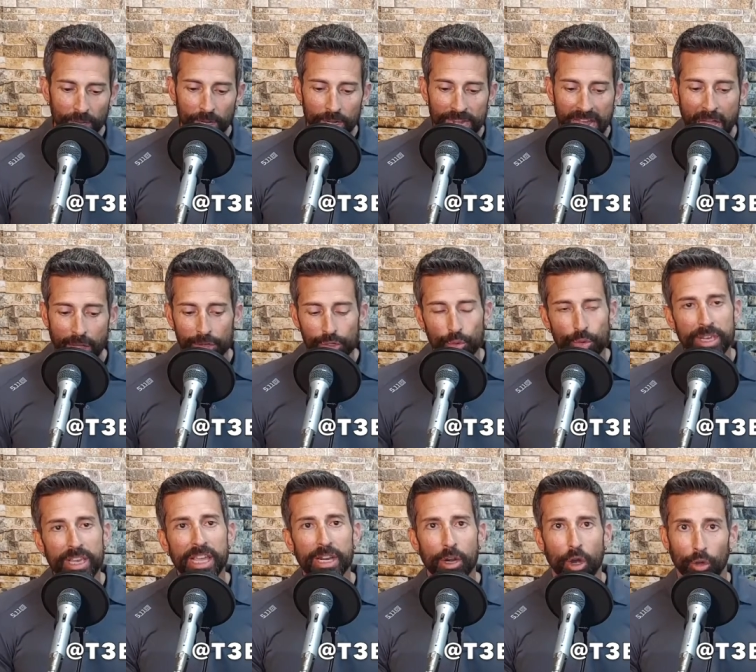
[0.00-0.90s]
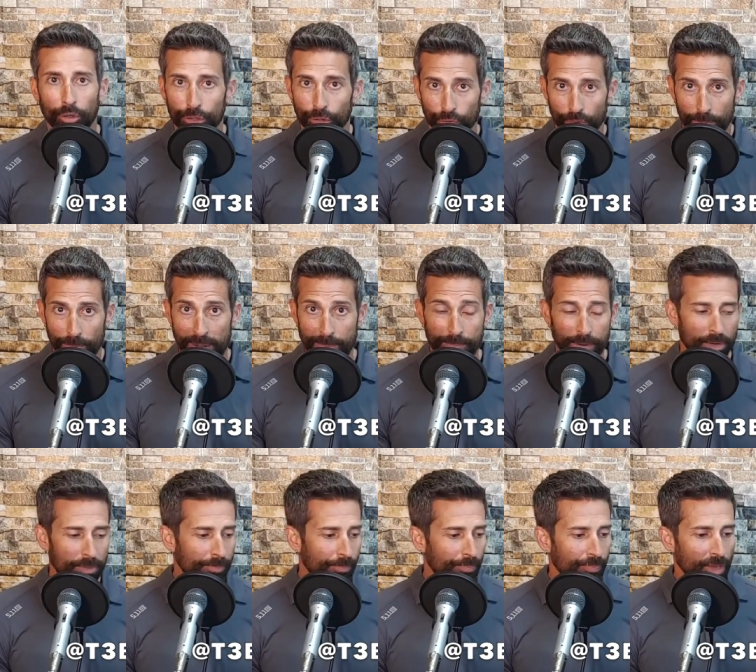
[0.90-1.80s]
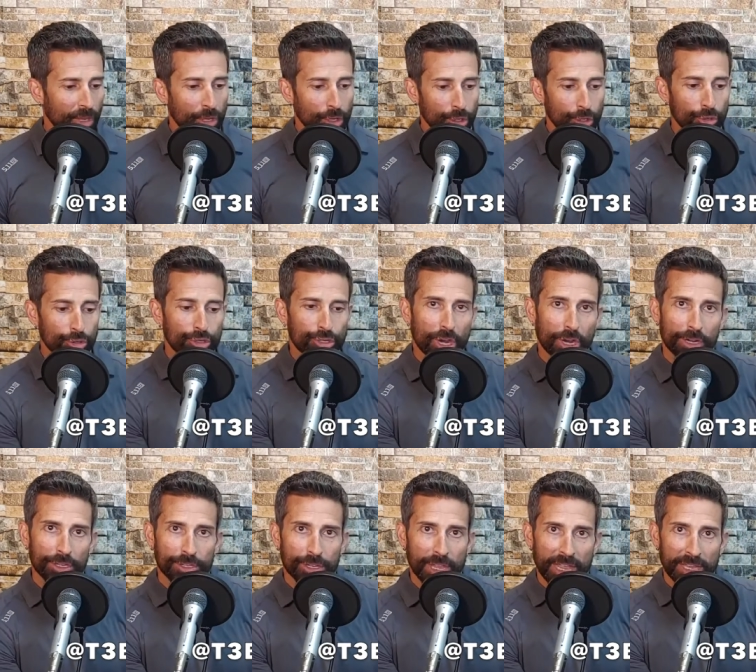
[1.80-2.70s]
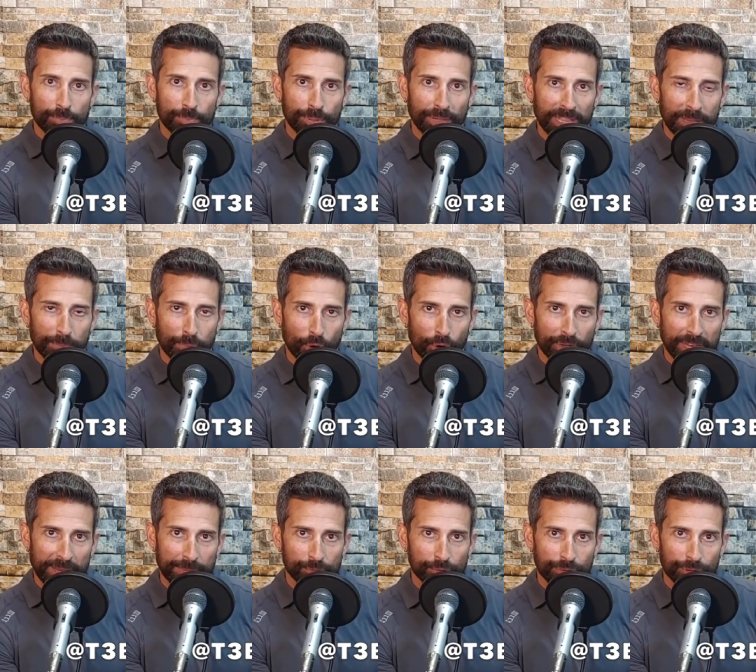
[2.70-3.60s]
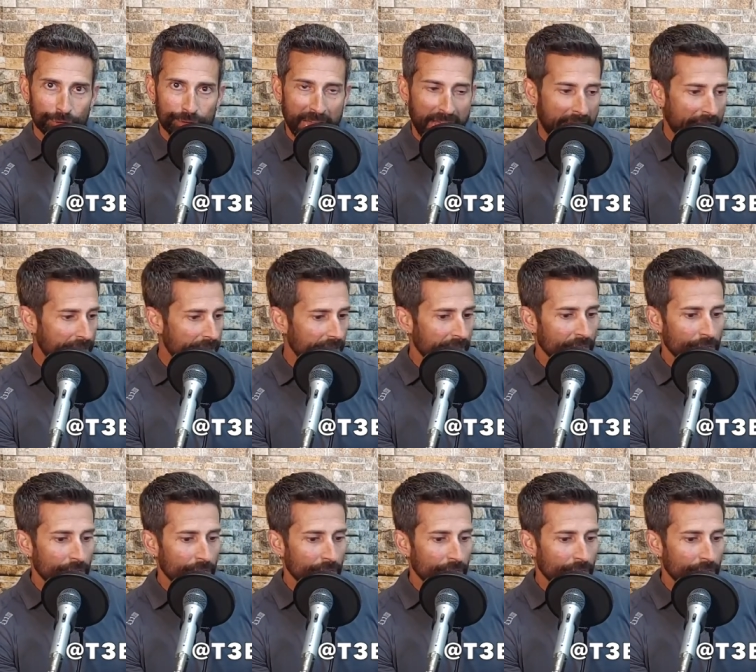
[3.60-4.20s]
now as we get older, remember, you started playing board games with your dad.